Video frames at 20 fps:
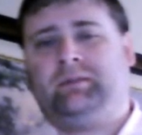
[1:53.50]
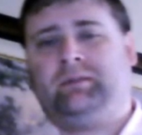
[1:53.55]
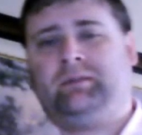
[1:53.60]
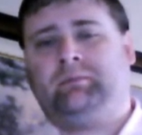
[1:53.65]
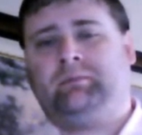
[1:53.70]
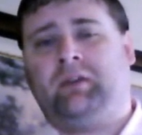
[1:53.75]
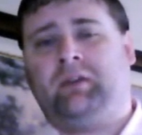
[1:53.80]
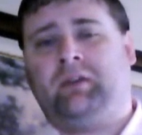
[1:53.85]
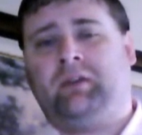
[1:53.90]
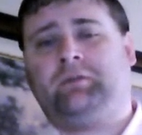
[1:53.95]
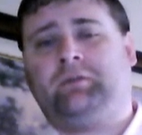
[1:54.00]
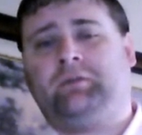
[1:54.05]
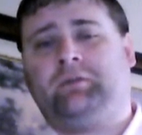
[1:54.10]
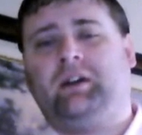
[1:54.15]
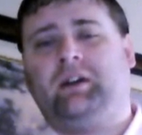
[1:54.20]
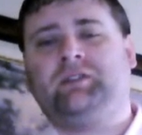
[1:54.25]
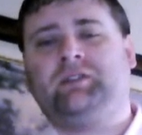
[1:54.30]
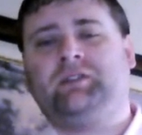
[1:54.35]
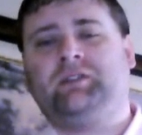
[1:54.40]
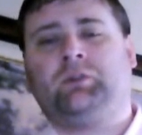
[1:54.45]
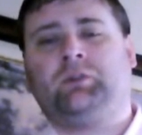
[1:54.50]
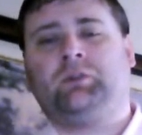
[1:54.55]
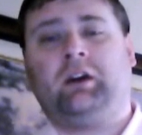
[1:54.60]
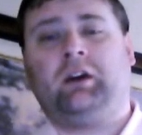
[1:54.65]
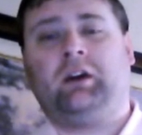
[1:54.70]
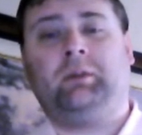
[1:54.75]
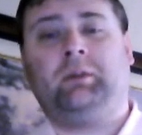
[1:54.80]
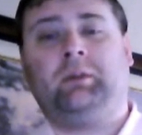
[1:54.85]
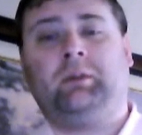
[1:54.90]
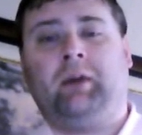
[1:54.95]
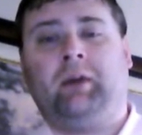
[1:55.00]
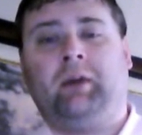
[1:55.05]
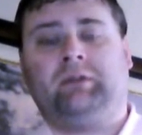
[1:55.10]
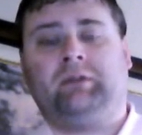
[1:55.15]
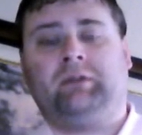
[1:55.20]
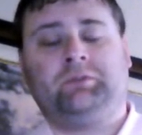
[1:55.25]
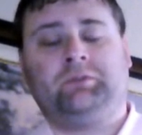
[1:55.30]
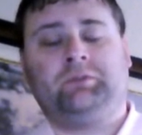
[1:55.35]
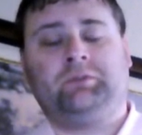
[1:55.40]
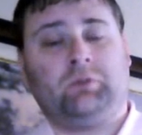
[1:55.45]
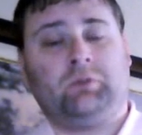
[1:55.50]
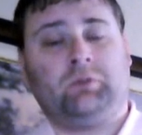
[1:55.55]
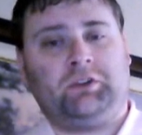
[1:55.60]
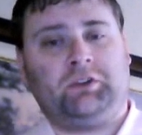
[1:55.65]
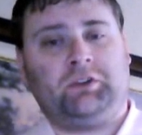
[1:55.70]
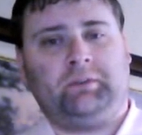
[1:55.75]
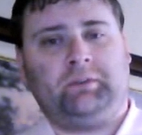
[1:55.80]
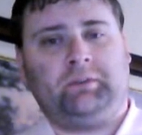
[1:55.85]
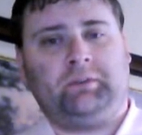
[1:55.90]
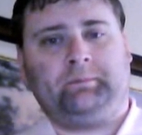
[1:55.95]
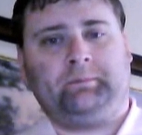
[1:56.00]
My friends were coming back from Georgia,